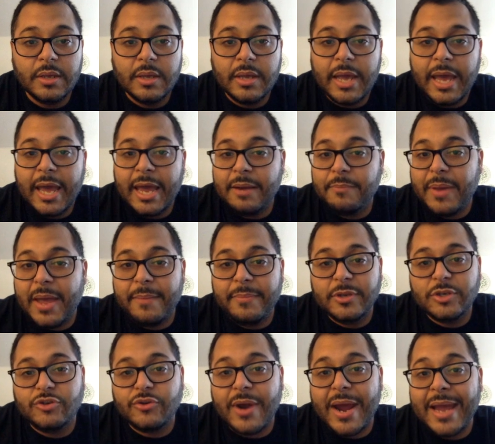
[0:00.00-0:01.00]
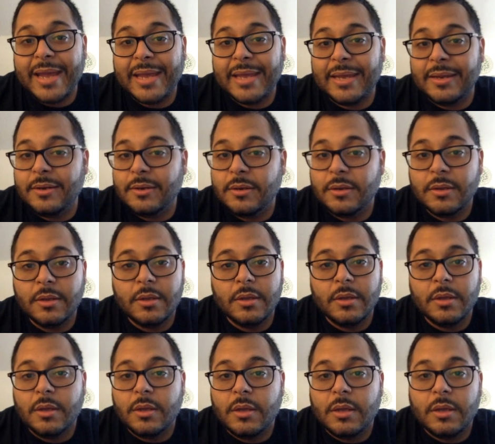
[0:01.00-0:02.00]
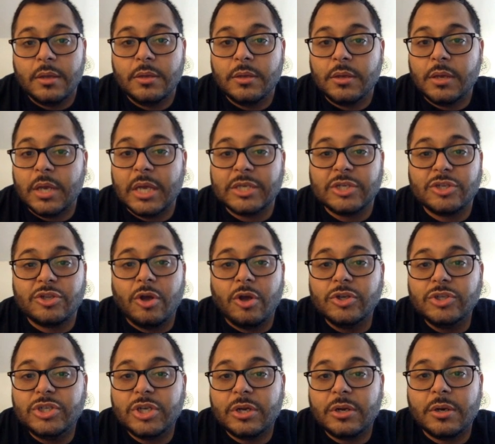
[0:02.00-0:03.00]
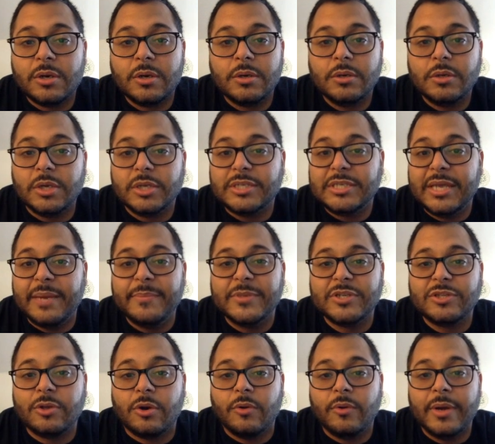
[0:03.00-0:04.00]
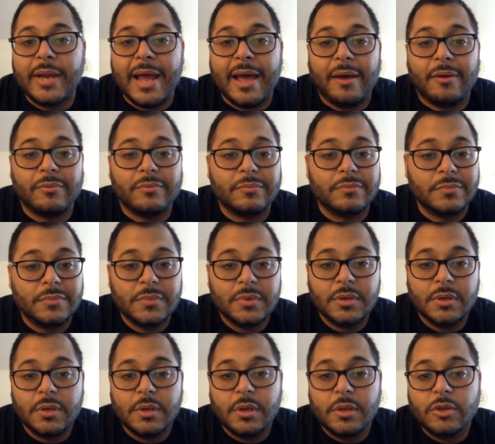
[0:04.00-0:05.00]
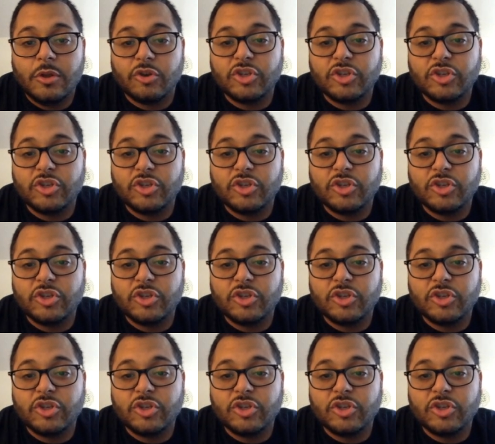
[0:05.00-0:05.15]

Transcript: And Baby Dragon, as long as your team is throwing down those